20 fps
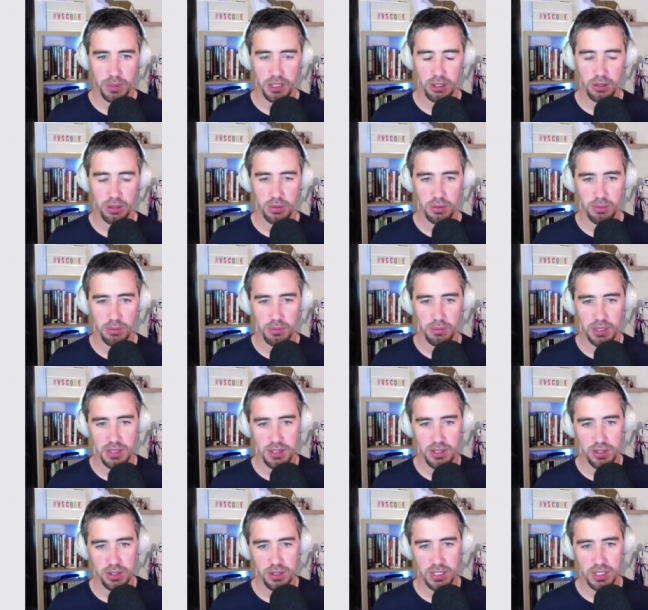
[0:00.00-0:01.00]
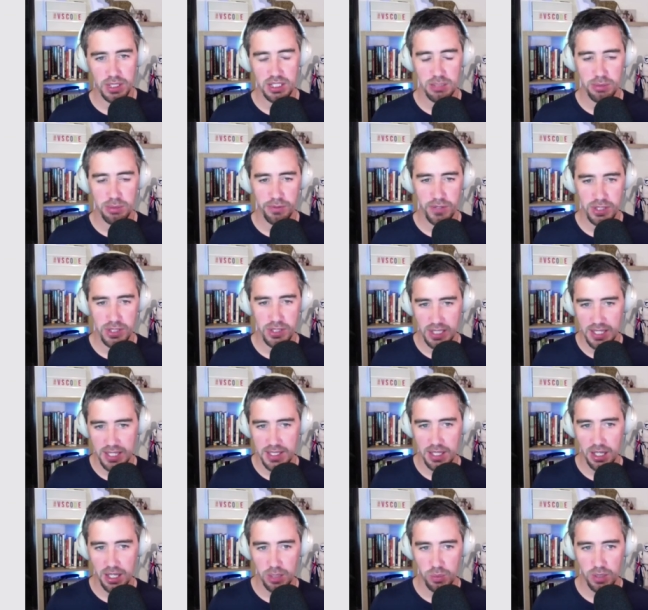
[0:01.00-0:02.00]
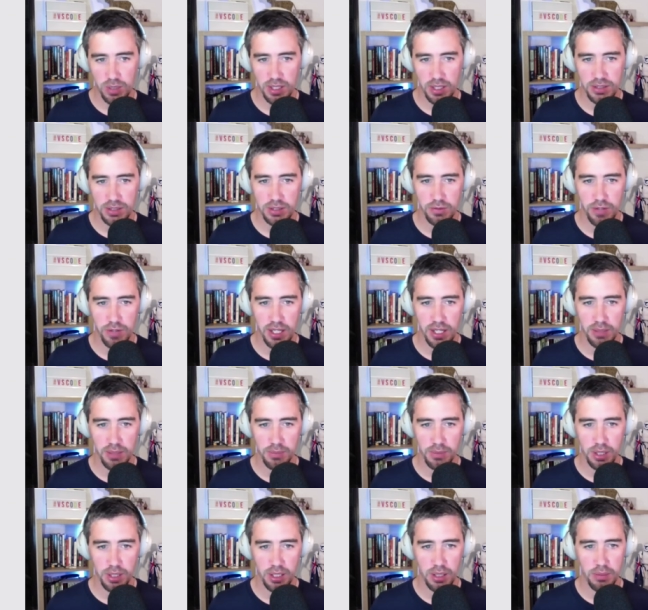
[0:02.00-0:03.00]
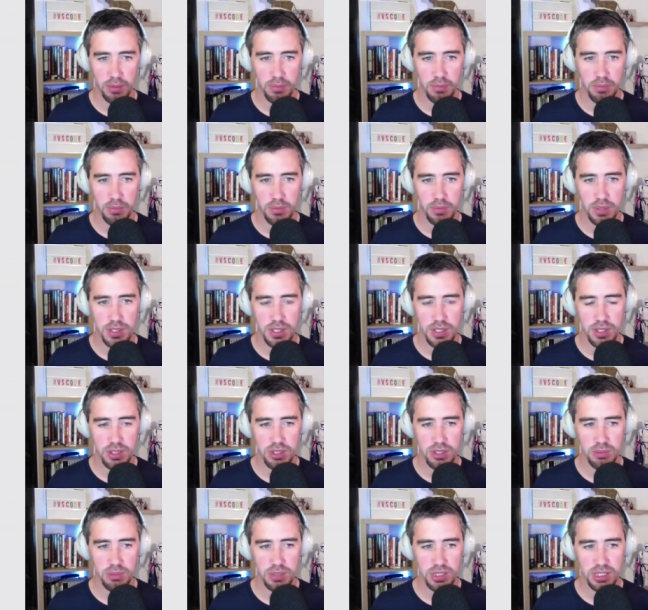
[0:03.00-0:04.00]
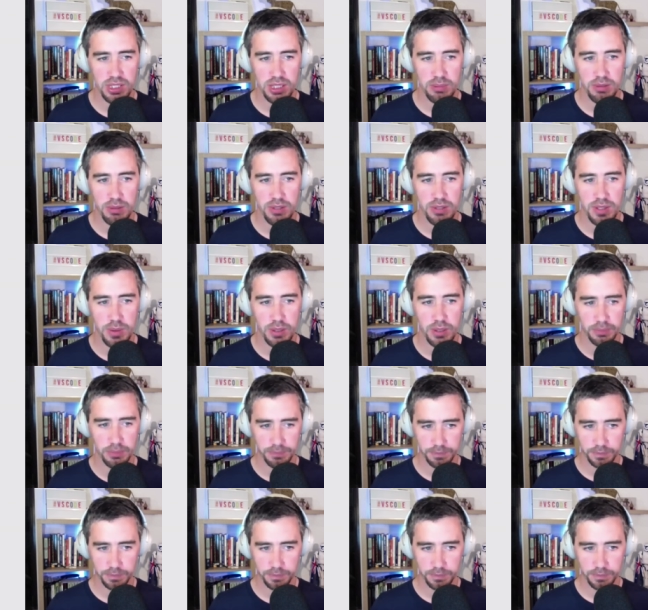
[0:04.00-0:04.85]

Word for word: it means you can actually provision less hardware to run it. Um, so it should be cheaper as well.